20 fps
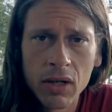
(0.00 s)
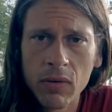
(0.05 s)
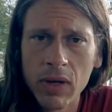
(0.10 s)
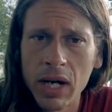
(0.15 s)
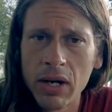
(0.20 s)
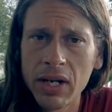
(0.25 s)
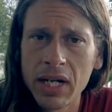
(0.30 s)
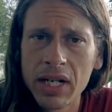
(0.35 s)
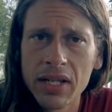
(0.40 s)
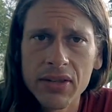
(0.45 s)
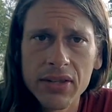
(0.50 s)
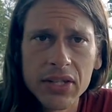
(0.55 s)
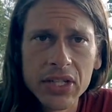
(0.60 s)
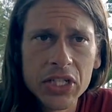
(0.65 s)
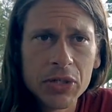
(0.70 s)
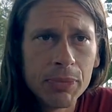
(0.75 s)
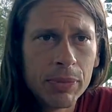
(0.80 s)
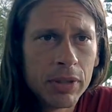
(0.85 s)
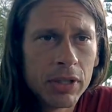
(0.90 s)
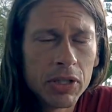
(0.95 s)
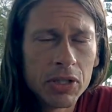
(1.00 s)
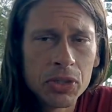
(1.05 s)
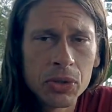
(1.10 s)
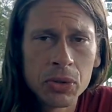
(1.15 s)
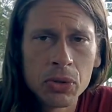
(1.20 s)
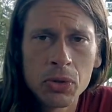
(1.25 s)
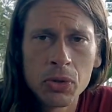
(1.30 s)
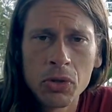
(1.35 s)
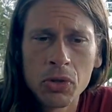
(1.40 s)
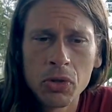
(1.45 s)
around anything
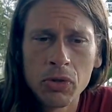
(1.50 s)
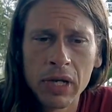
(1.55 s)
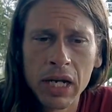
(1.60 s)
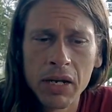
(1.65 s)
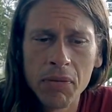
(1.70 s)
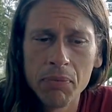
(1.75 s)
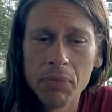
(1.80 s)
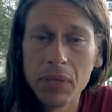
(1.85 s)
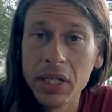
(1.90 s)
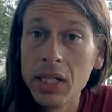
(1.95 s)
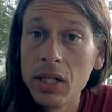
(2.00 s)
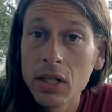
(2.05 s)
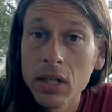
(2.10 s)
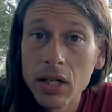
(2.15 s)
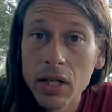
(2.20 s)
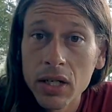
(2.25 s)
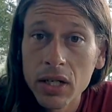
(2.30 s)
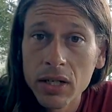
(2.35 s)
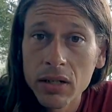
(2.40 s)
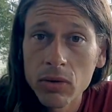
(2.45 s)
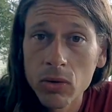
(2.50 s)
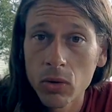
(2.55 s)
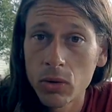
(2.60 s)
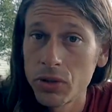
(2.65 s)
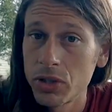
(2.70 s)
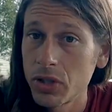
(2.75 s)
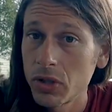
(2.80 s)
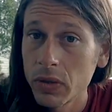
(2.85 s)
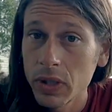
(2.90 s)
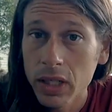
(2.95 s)
spiritual, around being good or
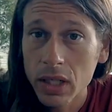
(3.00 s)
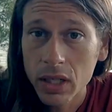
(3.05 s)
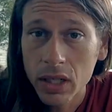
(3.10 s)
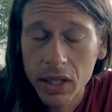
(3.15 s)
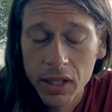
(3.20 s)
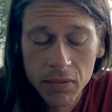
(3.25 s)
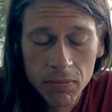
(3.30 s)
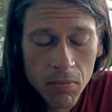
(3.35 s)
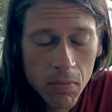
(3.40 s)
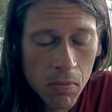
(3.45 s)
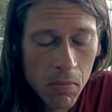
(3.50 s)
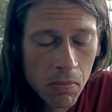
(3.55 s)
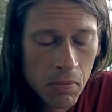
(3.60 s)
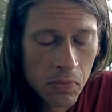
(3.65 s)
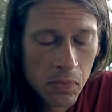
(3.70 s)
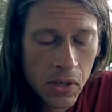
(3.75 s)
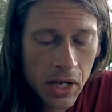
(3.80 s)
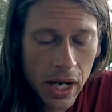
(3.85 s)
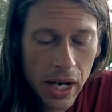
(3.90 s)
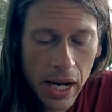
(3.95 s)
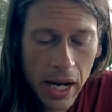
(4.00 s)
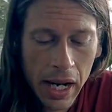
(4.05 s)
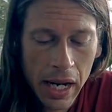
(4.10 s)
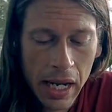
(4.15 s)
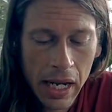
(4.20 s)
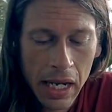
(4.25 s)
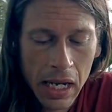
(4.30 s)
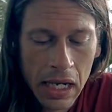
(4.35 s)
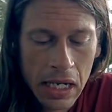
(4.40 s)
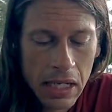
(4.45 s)
doing good.
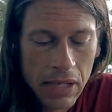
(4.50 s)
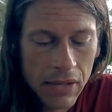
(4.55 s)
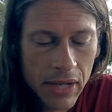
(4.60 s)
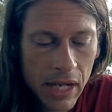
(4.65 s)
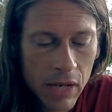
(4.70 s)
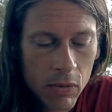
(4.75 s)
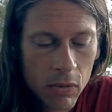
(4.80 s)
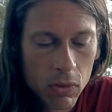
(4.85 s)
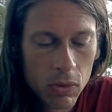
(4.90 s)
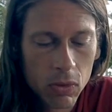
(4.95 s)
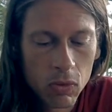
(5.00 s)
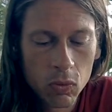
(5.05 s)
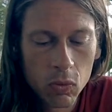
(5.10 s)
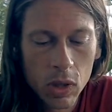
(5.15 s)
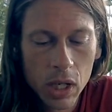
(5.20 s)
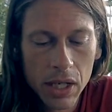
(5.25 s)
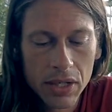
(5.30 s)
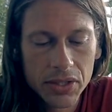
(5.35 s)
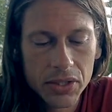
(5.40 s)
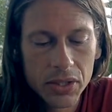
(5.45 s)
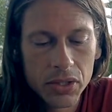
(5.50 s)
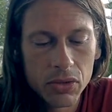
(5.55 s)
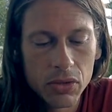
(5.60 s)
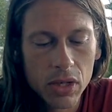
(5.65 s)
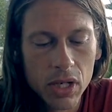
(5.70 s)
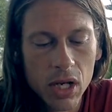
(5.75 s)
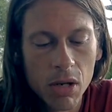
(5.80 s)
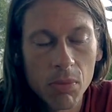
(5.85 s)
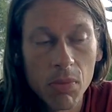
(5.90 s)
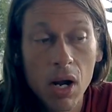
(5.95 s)
And they will want to
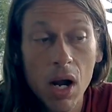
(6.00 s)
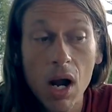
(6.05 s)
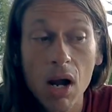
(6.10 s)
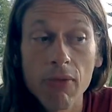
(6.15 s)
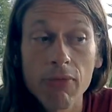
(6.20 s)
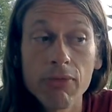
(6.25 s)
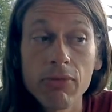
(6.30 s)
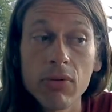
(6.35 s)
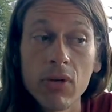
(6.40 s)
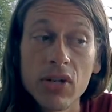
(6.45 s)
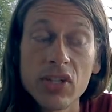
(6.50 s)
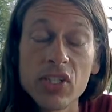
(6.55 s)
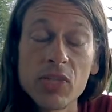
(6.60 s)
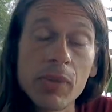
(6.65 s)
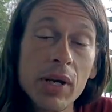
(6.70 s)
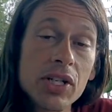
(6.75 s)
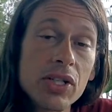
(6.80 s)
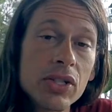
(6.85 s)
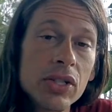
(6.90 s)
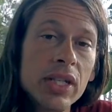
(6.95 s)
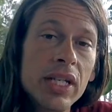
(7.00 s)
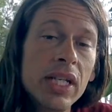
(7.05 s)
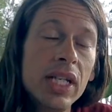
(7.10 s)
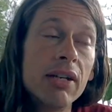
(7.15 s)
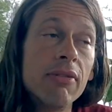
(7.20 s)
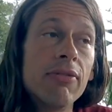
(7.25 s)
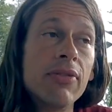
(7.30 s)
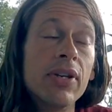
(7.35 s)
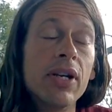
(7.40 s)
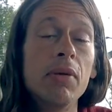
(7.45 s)
come off, especially
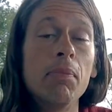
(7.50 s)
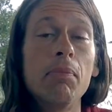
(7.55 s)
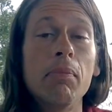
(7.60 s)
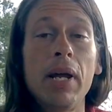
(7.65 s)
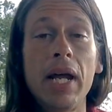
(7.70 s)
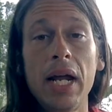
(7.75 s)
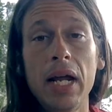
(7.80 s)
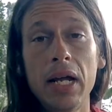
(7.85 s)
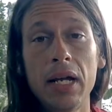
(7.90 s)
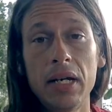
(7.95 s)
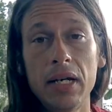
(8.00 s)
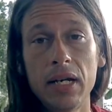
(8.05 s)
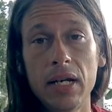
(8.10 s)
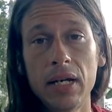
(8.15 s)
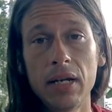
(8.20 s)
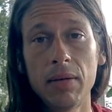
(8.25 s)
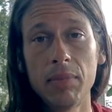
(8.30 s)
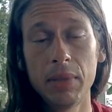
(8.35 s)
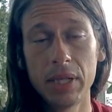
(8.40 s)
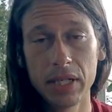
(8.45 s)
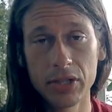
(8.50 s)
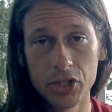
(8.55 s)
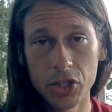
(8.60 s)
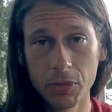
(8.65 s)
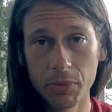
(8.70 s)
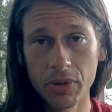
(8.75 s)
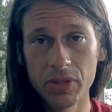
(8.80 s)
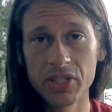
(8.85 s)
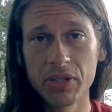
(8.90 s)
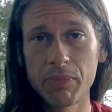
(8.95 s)
if they're men, because
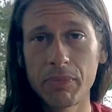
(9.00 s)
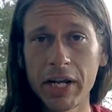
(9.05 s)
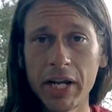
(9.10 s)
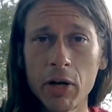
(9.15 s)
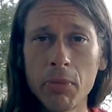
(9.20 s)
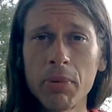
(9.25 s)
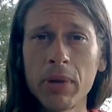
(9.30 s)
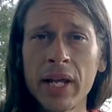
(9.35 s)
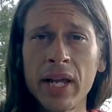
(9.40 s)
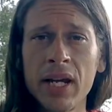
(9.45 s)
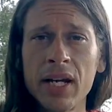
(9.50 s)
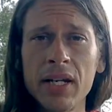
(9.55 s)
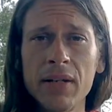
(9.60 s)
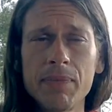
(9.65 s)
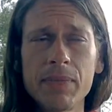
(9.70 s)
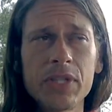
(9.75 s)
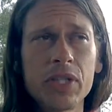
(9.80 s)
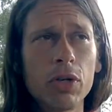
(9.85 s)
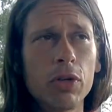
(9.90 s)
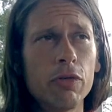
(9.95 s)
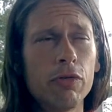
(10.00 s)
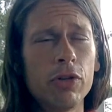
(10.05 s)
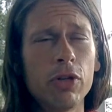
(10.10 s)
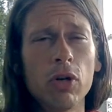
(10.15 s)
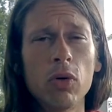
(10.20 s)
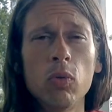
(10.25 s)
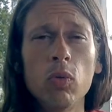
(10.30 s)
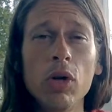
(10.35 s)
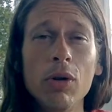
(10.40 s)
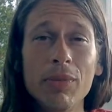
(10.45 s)
Jupiter is a male planet. So if you're
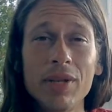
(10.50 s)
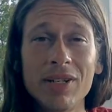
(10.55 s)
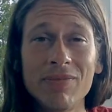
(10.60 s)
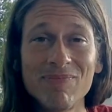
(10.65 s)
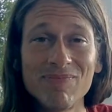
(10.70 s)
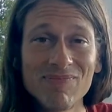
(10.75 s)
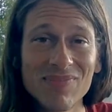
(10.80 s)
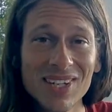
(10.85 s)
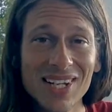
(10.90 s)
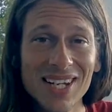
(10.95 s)
a woman,